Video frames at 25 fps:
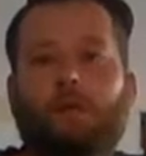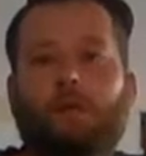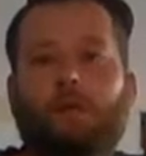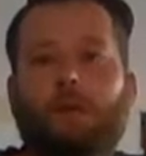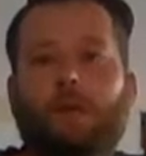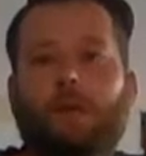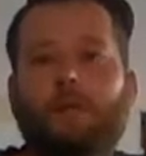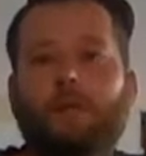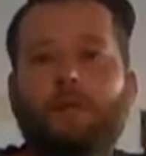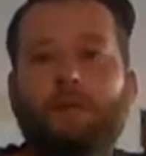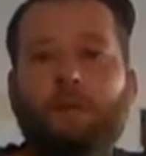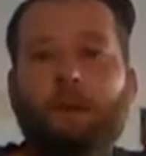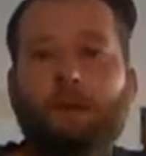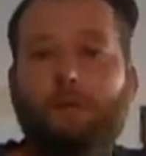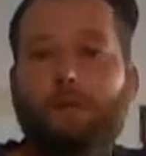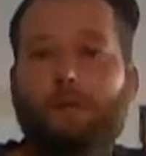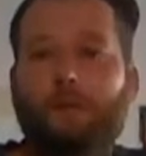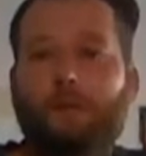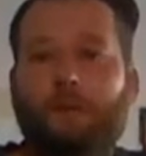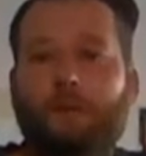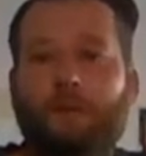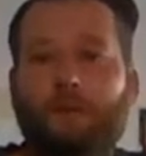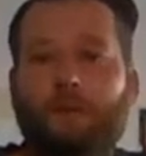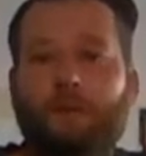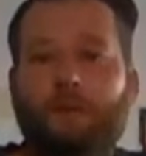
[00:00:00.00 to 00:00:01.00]
names that come to
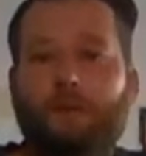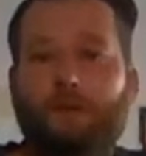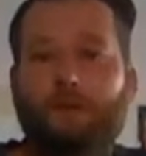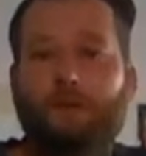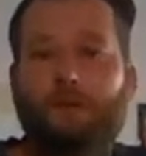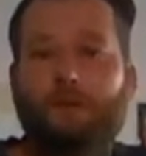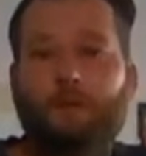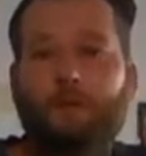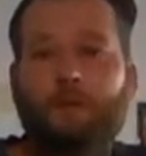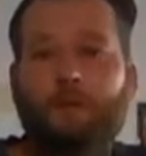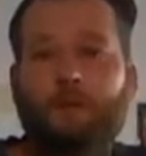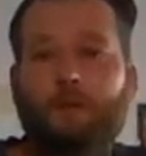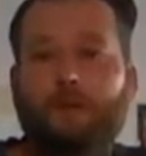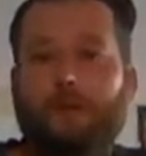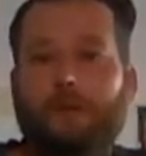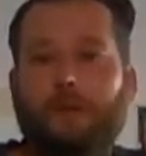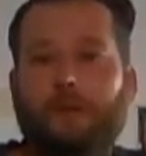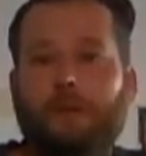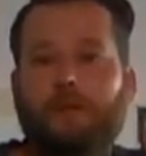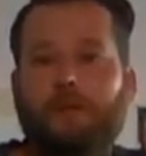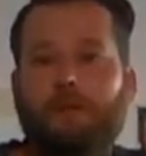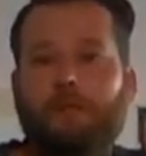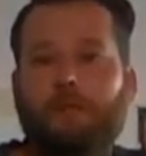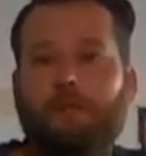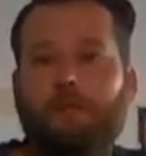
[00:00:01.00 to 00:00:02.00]
mind is
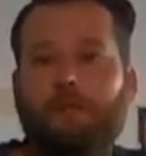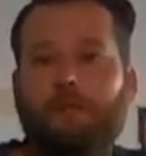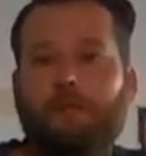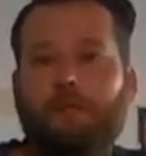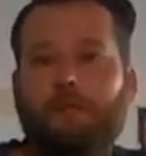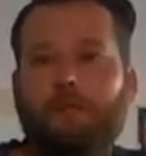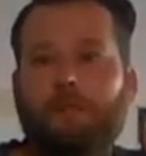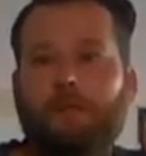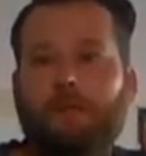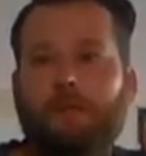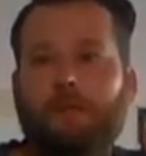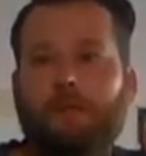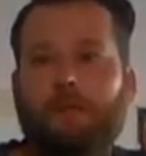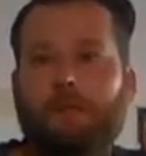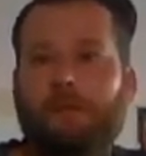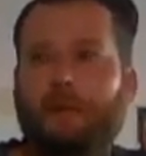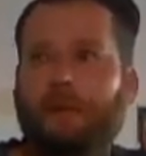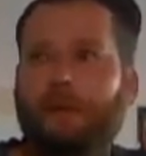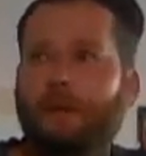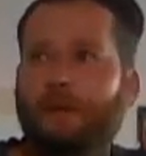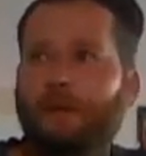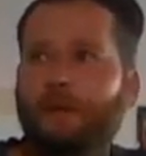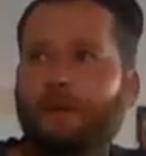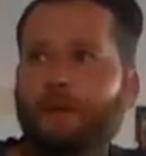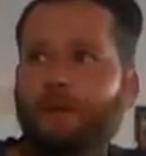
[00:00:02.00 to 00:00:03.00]
Chrissy
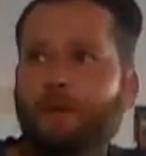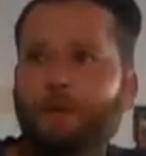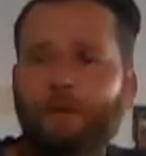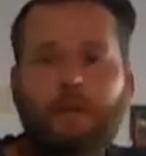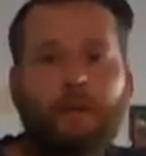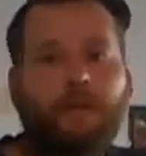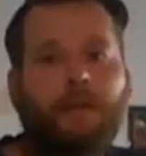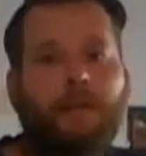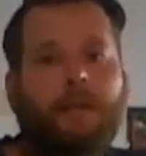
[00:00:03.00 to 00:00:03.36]
Cavallo,